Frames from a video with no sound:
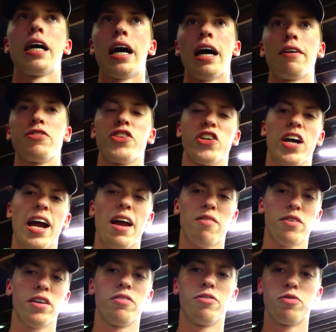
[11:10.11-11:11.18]
after
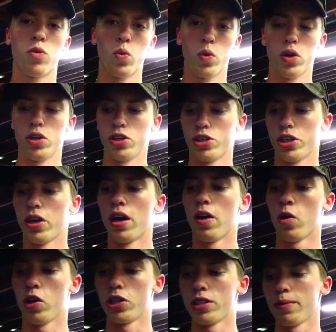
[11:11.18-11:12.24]
every forge
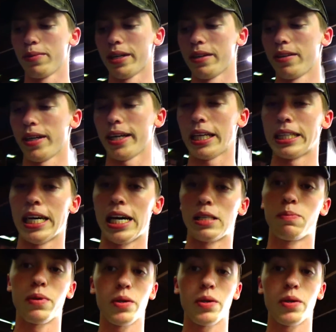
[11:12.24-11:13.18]
or something like that.